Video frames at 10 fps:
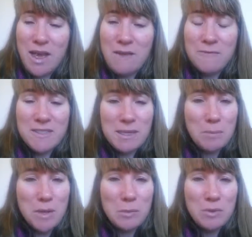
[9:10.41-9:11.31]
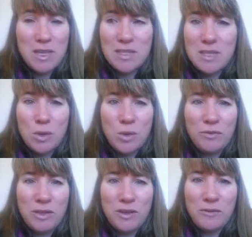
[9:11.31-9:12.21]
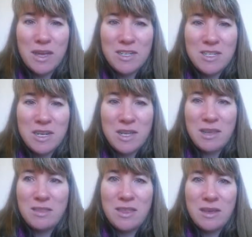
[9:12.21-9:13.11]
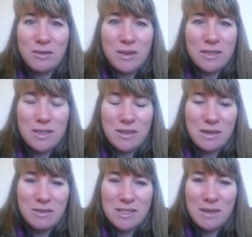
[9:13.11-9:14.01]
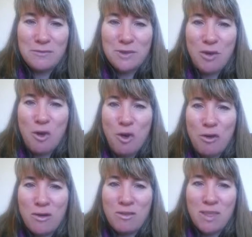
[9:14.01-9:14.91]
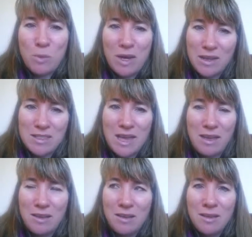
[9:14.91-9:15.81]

And for some people, that's the equivalent of actually the increase that they received on their wedding day.